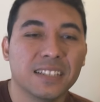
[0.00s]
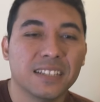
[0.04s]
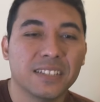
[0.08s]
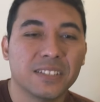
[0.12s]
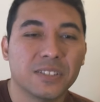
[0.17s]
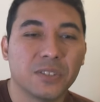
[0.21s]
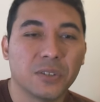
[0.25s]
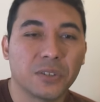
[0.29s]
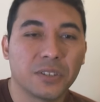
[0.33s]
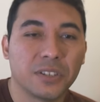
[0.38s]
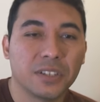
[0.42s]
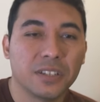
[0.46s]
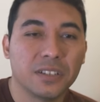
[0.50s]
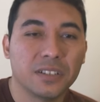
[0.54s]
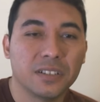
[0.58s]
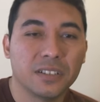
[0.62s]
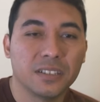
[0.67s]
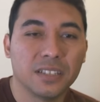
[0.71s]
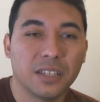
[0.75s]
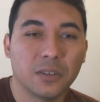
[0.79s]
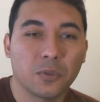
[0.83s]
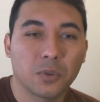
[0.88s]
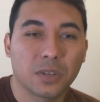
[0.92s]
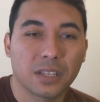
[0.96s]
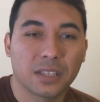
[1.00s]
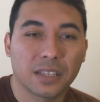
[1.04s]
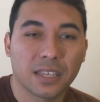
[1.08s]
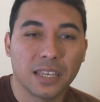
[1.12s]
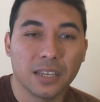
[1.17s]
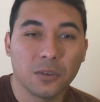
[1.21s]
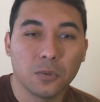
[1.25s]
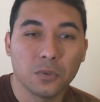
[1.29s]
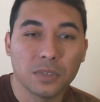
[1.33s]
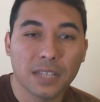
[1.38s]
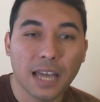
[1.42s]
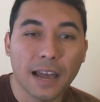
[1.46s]
So here the
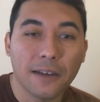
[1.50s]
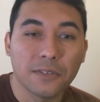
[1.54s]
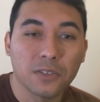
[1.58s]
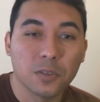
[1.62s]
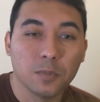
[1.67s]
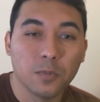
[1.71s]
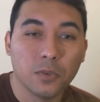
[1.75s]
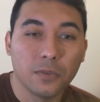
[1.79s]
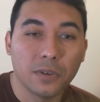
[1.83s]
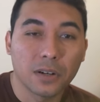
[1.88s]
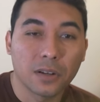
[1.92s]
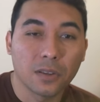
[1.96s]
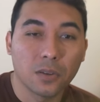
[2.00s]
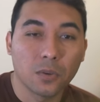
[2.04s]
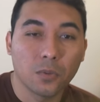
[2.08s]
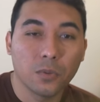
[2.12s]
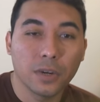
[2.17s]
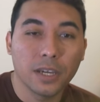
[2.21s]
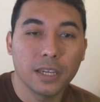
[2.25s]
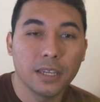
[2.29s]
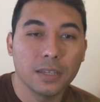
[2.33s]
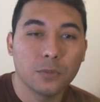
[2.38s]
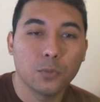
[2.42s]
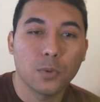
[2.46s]
king would have to move out of the way.